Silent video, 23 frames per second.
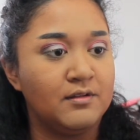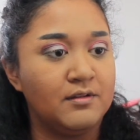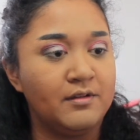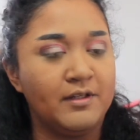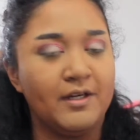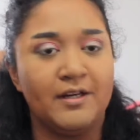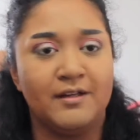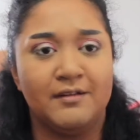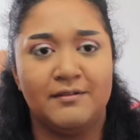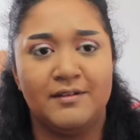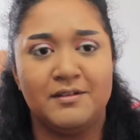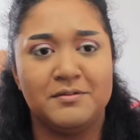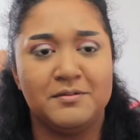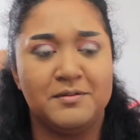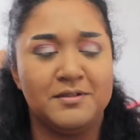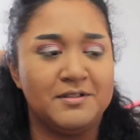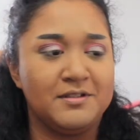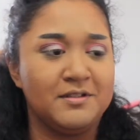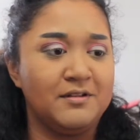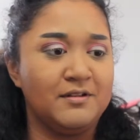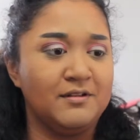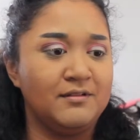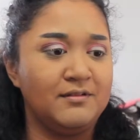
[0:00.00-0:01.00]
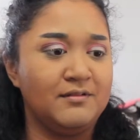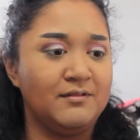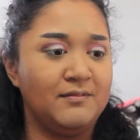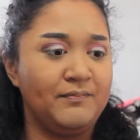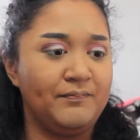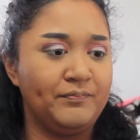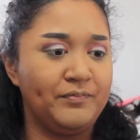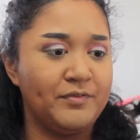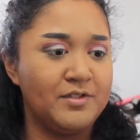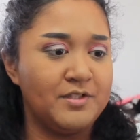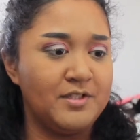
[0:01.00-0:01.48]
yeah, that's what it's called.
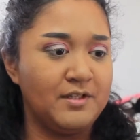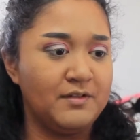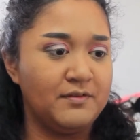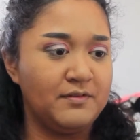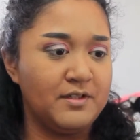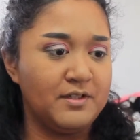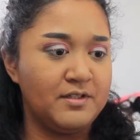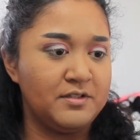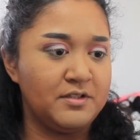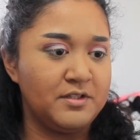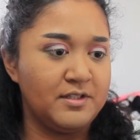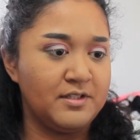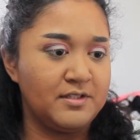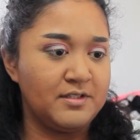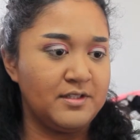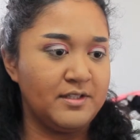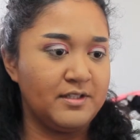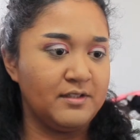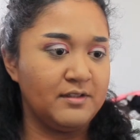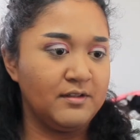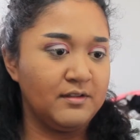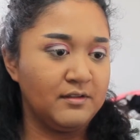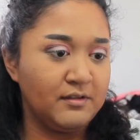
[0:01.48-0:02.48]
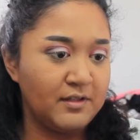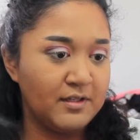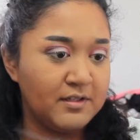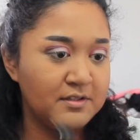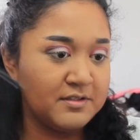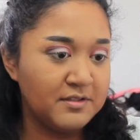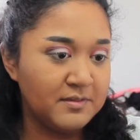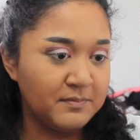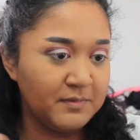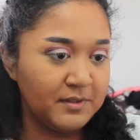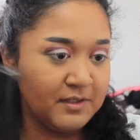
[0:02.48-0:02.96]
Self-adjusting,
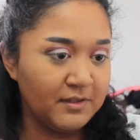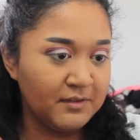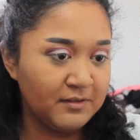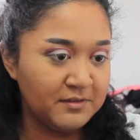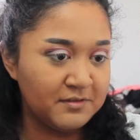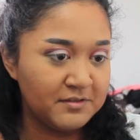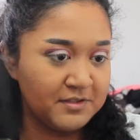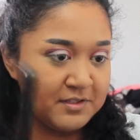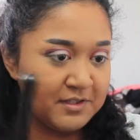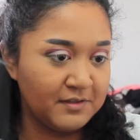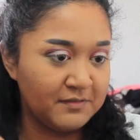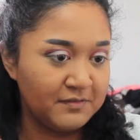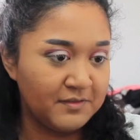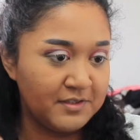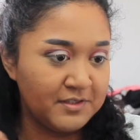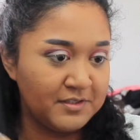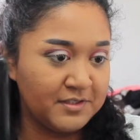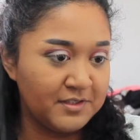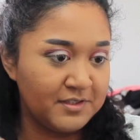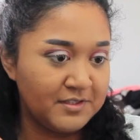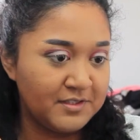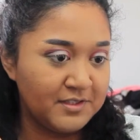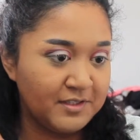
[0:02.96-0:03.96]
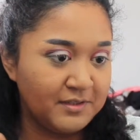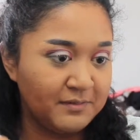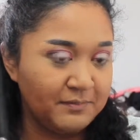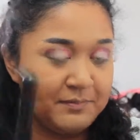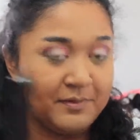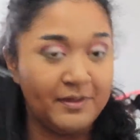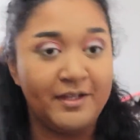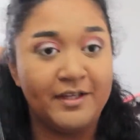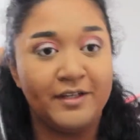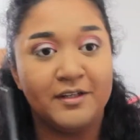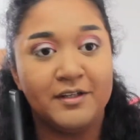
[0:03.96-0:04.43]
custom color self-adjusting
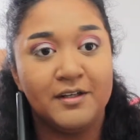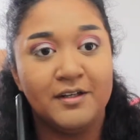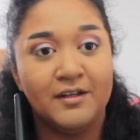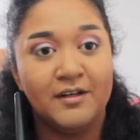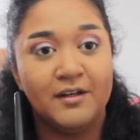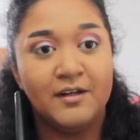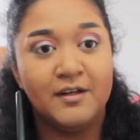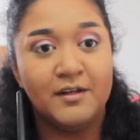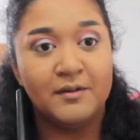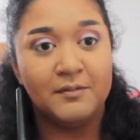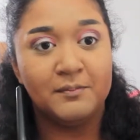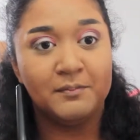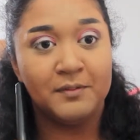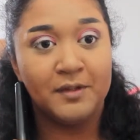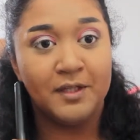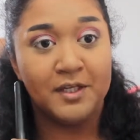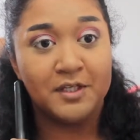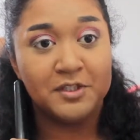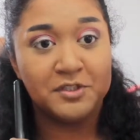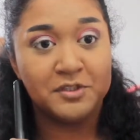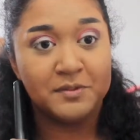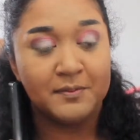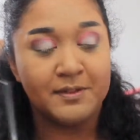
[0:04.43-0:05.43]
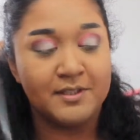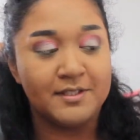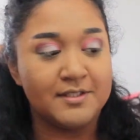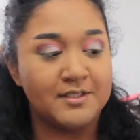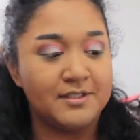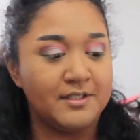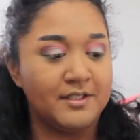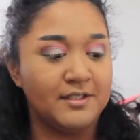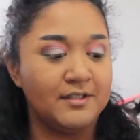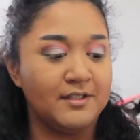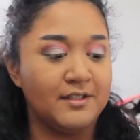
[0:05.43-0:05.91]
pink blush by
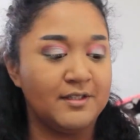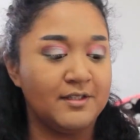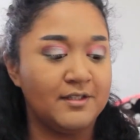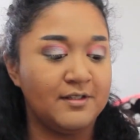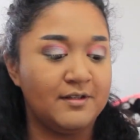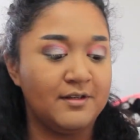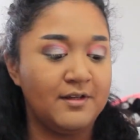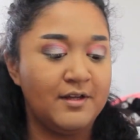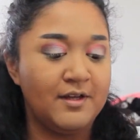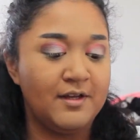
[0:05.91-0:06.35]
Stila.